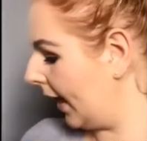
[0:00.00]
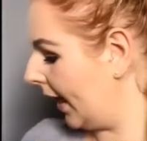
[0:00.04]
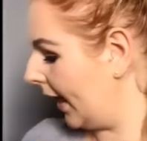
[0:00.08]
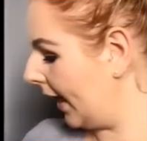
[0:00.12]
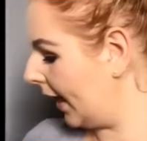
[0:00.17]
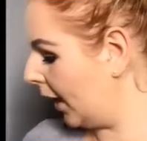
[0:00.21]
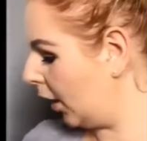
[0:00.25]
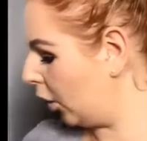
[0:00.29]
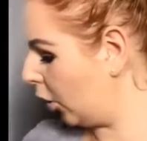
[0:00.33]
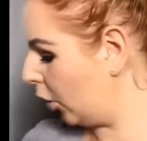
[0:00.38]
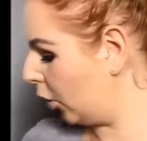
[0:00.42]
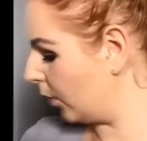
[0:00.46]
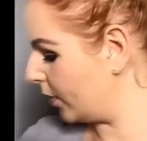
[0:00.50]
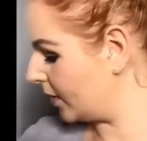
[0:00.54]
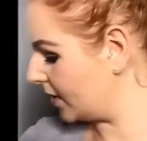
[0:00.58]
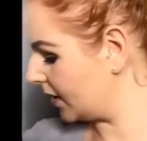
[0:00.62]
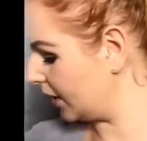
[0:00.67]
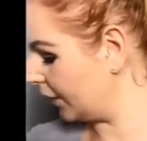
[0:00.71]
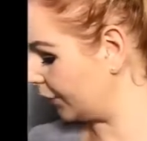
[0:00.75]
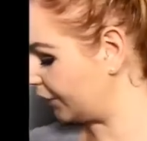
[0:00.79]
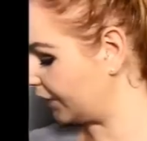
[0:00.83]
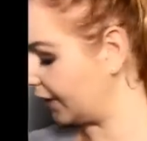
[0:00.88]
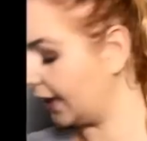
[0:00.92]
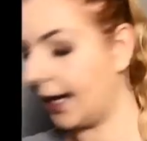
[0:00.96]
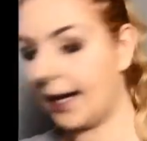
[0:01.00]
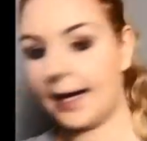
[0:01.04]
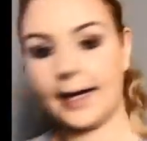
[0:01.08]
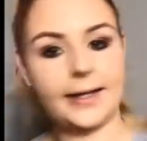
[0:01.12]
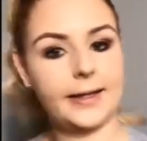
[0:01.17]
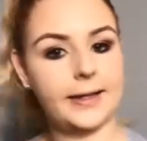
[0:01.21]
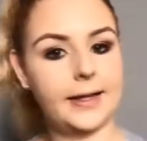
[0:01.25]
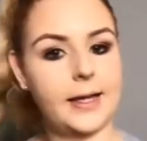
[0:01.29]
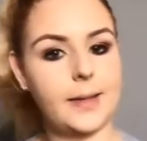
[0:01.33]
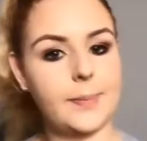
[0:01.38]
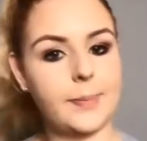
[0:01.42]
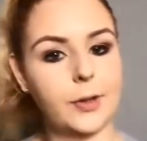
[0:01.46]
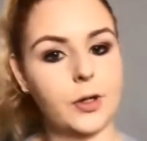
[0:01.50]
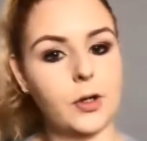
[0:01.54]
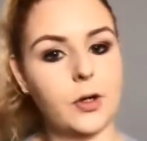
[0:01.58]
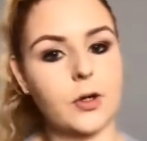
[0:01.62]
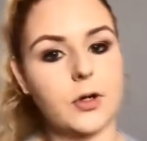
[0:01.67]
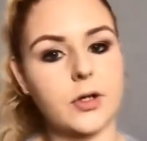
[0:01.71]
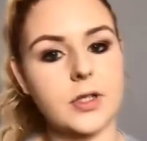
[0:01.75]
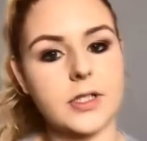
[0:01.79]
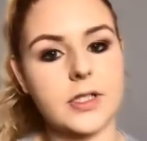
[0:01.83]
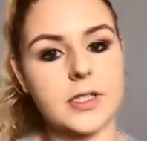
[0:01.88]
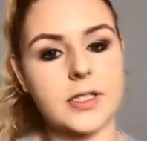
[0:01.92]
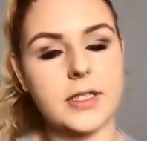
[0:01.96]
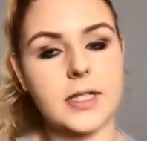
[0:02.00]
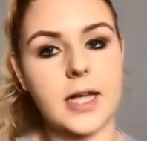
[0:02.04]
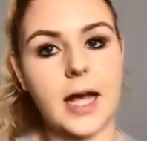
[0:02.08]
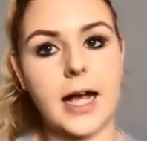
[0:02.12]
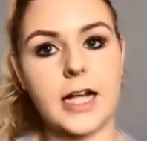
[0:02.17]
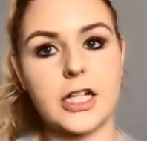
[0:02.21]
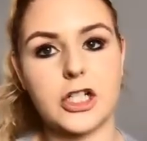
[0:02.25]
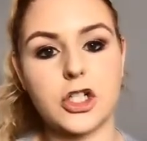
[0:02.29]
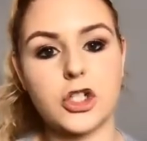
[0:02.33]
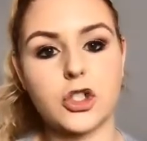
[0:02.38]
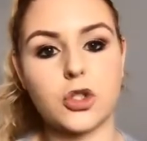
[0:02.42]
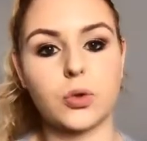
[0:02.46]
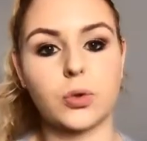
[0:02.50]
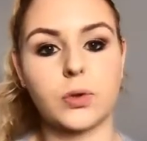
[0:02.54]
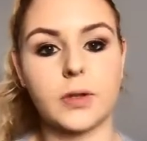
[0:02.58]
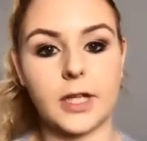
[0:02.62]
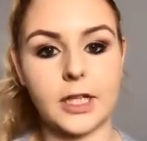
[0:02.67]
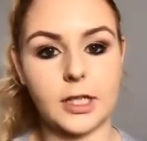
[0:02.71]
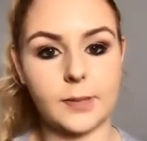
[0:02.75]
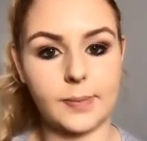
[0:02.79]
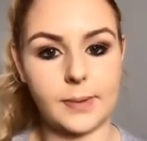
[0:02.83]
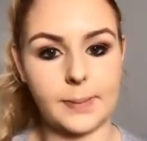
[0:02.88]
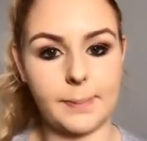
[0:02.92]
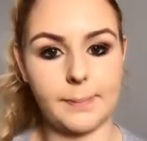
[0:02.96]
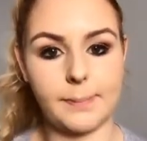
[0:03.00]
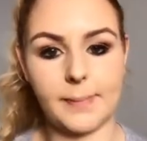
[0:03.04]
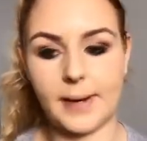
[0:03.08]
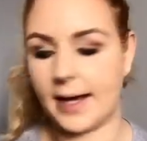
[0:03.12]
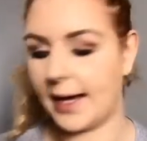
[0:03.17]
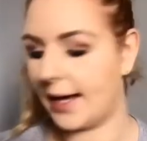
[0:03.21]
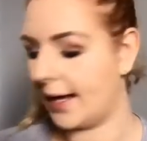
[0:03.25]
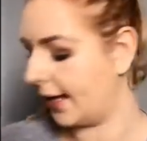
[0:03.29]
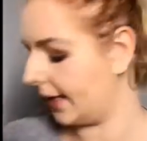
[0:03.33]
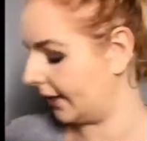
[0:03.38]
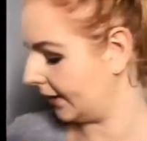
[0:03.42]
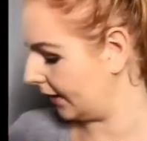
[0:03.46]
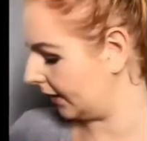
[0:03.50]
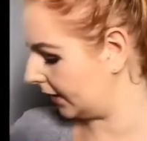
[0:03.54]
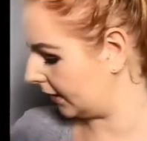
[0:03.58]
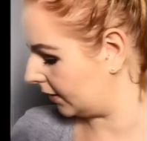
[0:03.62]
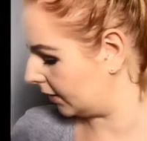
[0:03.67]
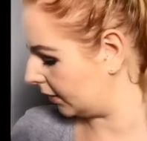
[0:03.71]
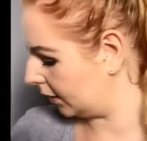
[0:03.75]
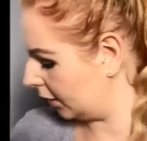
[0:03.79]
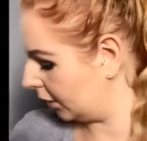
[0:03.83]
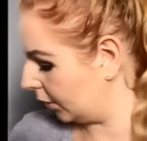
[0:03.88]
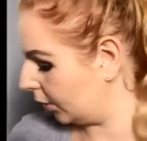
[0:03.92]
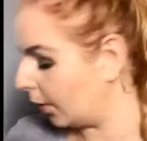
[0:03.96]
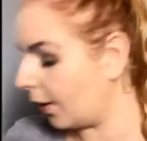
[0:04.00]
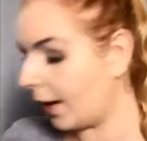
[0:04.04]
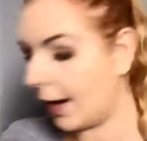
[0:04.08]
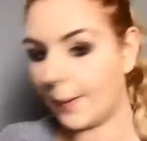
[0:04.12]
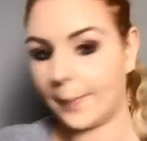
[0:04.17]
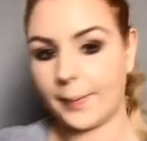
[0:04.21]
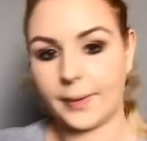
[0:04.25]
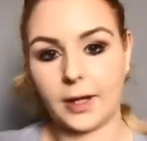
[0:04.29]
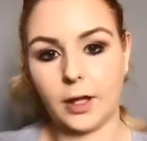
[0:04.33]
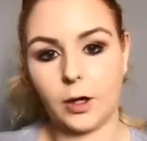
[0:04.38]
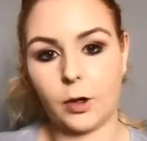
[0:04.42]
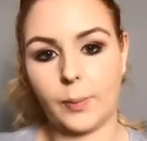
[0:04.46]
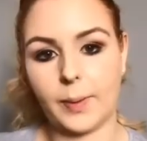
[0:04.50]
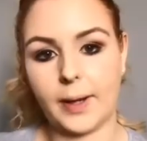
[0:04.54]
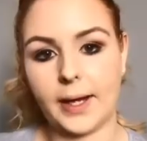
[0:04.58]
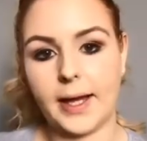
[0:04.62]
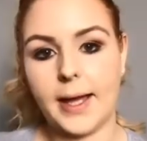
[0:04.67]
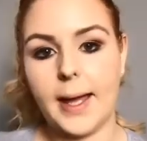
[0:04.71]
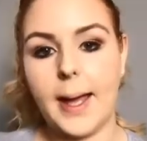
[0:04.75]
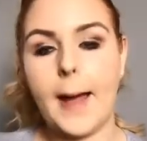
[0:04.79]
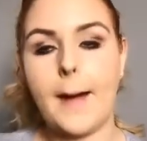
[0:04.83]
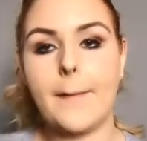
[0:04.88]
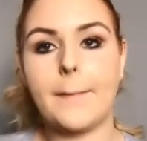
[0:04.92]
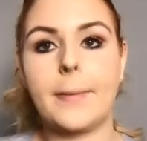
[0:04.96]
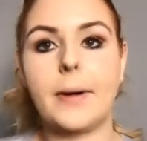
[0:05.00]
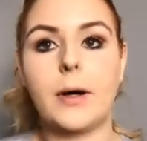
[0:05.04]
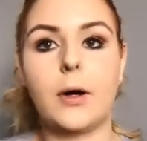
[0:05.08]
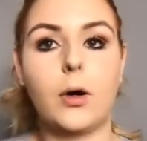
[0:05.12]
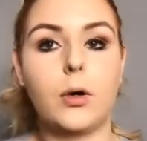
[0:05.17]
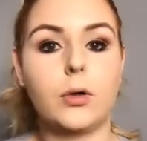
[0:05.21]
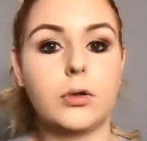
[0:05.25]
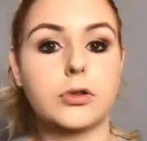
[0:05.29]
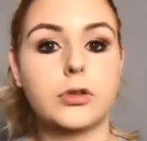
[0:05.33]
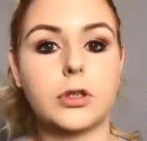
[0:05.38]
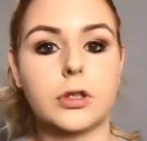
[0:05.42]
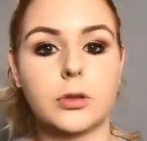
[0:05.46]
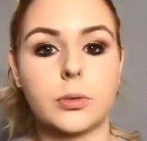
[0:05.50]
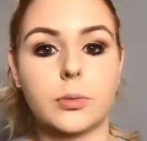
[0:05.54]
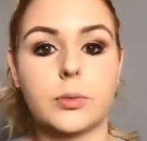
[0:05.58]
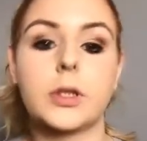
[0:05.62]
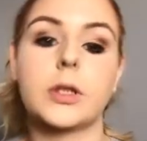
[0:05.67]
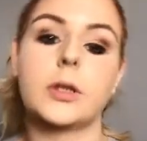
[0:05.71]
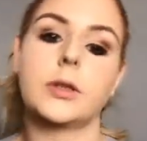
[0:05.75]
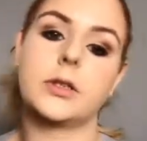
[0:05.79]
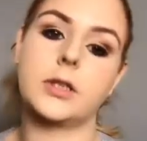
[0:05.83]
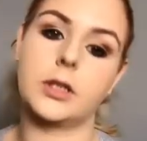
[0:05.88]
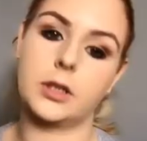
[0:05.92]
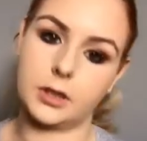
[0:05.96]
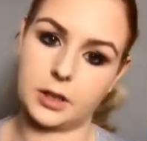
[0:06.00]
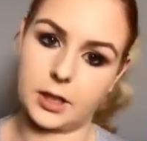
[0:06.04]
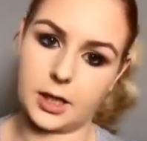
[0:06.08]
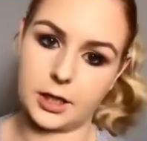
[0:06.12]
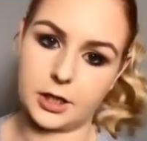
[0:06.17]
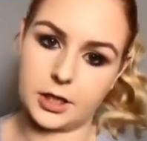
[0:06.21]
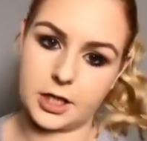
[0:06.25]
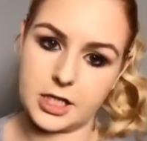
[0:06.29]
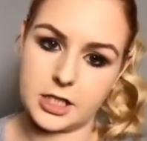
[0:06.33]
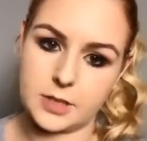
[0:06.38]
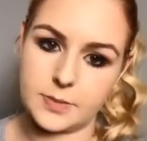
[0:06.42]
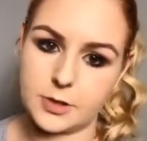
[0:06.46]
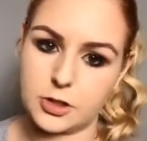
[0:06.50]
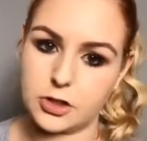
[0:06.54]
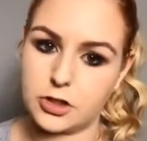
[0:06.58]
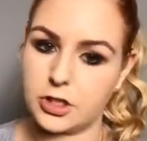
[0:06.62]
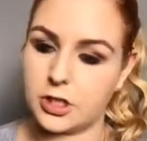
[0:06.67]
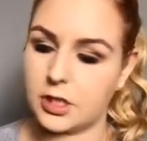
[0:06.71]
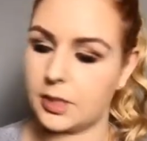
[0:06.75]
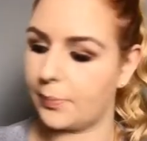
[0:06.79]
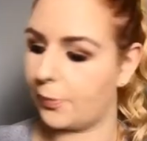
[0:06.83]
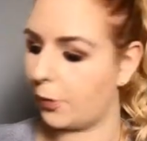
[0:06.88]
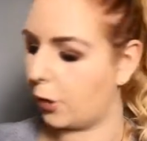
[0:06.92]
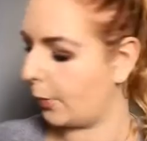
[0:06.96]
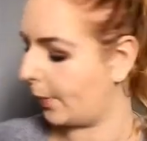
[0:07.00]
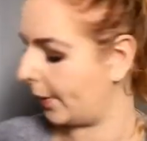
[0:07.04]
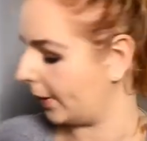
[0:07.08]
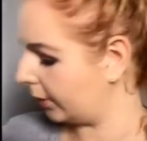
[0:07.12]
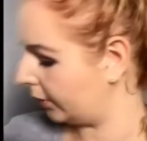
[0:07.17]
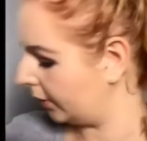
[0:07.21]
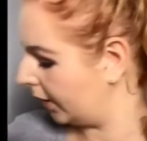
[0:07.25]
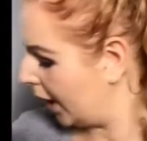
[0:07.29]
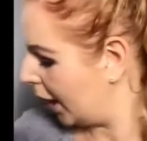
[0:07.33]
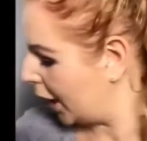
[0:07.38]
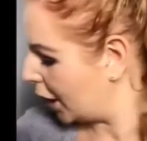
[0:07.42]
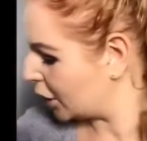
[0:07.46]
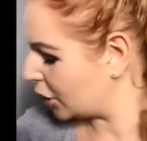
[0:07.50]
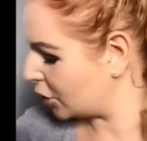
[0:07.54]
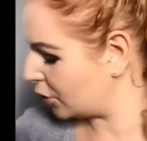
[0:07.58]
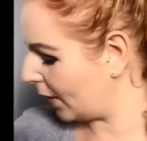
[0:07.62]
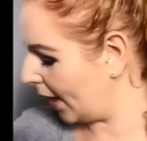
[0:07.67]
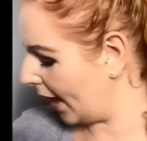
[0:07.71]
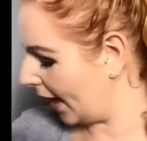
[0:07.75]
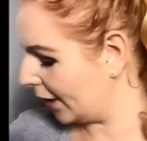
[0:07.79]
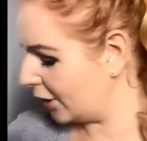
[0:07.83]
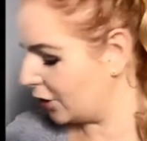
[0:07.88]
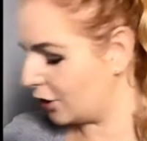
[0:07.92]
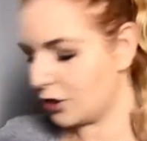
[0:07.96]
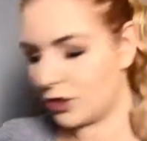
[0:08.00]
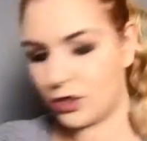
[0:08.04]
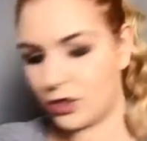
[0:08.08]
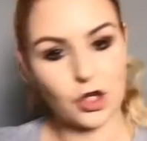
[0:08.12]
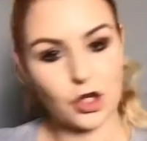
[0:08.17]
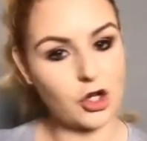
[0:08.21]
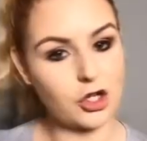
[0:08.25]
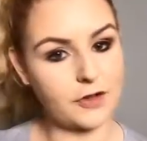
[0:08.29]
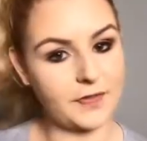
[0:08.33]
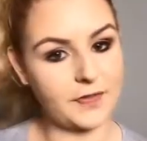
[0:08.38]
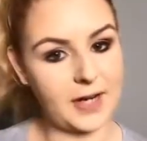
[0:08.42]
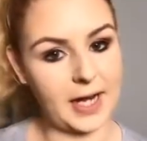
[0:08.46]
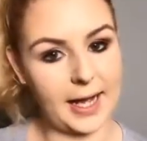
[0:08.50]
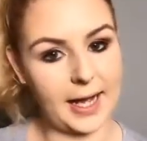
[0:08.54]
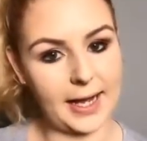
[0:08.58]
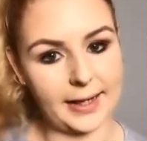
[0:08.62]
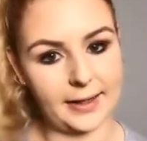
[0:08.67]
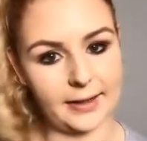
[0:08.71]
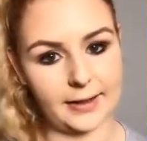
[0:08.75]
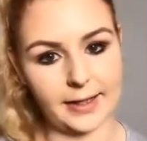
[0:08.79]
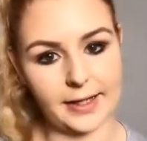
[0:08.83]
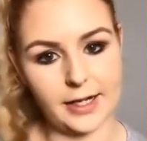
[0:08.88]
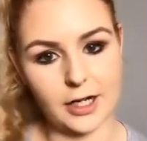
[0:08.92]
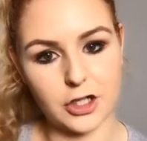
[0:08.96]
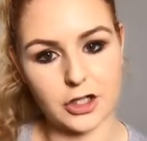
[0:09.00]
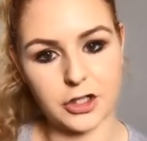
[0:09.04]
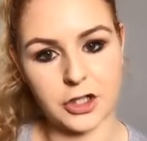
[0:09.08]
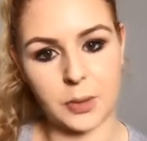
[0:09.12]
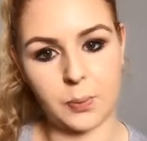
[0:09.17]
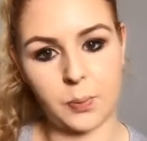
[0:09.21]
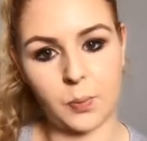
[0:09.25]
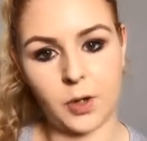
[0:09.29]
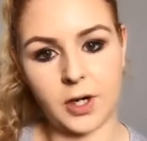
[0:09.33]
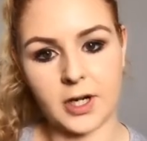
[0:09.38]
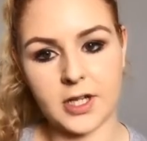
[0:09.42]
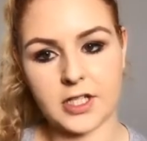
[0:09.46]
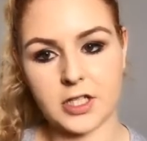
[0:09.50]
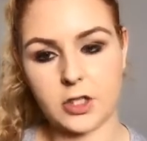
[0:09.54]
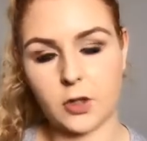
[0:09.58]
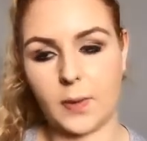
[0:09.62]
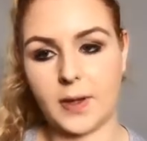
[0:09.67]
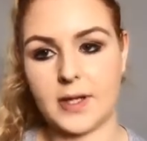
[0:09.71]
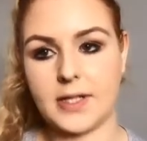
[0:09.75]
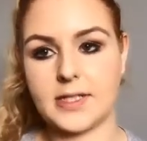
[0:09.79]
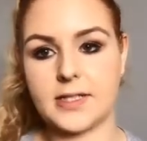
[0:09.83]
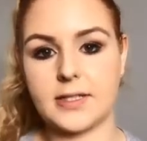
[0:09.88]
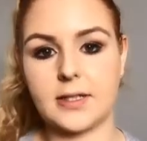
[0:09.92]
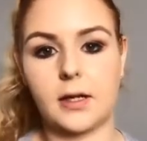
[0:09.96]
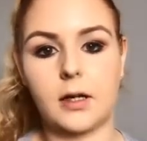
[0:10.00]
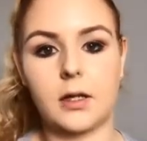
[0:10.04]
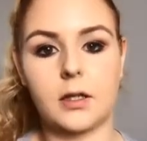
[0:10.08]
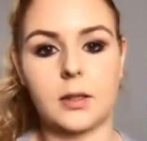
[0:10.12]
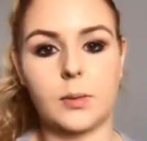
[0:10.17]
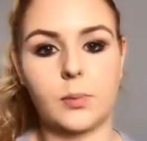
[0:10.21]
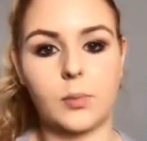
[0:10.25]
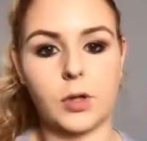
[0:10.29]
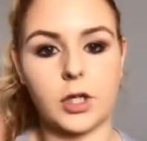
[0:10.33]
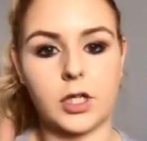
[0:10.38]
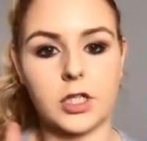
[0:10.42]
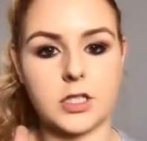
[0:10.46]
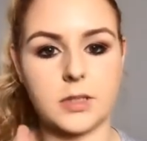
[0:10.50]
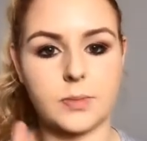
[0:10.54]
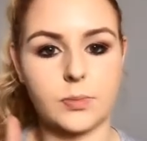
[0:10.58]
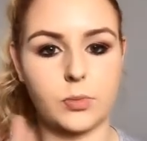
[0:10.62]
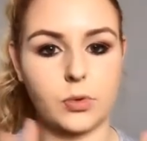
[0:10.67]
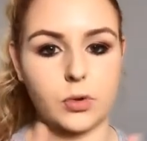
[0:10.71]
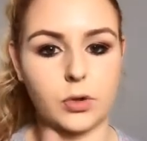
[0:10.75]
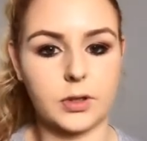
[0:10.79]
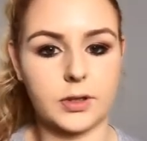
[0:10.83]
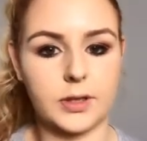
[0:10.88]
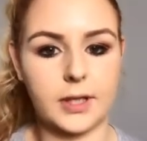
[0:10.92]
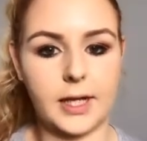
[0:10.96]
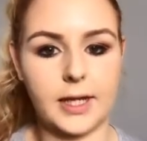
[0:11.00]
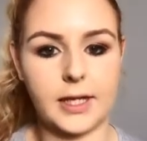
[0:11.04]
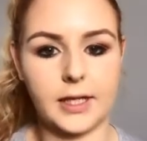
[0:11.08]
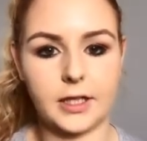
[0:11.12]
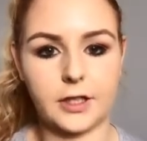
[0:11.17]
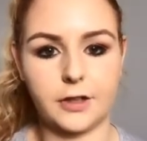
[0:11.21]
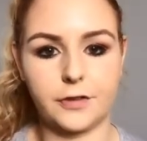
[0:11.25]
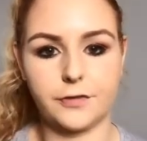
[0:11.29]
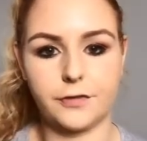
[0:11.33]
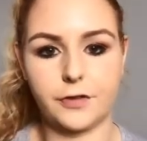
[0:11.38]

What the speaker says: I always love to highlight because I just don't like being matte. I like to glow it up a little bit, but also I don't want it to look like a Christmas tree or a bauble. So I use two different highlighters, and one is quite subtle and one is more like